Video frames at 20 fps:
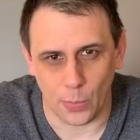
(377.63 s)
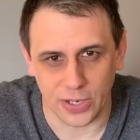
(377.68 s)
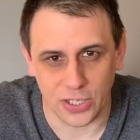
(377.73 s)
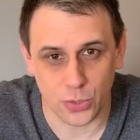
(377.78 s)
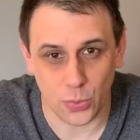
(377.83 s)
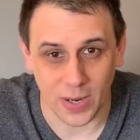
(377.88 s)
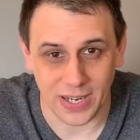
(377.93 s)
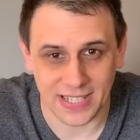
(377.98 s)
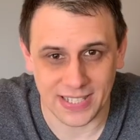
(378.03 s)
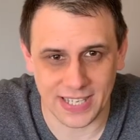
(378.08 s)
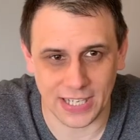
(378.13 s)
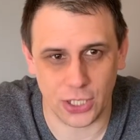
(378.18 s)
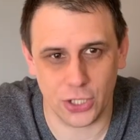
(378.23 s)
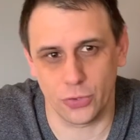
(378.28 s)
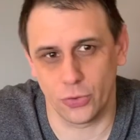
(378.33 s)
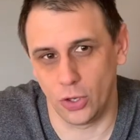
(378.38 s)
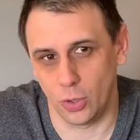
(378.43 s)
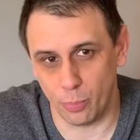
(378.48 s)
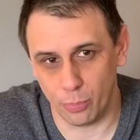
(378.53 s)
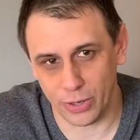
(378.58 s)

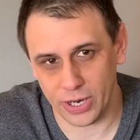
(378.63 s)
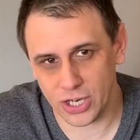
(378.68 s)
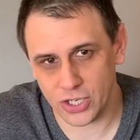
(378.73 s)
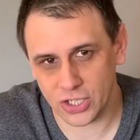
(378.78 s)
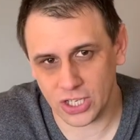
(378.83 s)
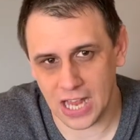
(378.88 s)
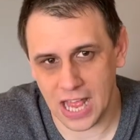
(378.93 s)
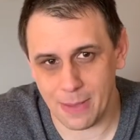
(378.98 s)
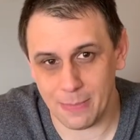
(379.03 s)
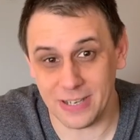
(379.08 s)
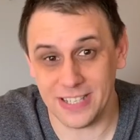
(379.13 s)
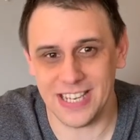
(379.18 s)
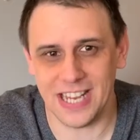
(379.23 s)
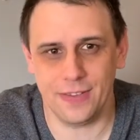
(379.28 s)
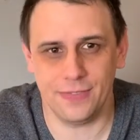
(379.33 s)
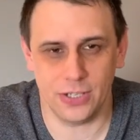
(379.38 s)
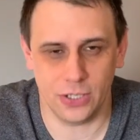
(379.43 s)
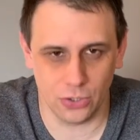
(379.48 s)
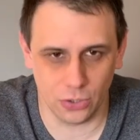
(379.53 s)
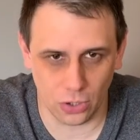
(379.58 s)
twenty-six-year-old British climber
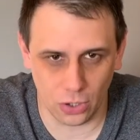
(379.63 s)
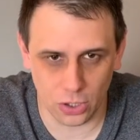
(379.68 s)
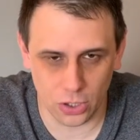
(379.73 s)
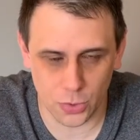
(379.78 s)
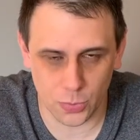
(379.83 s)
David Knowles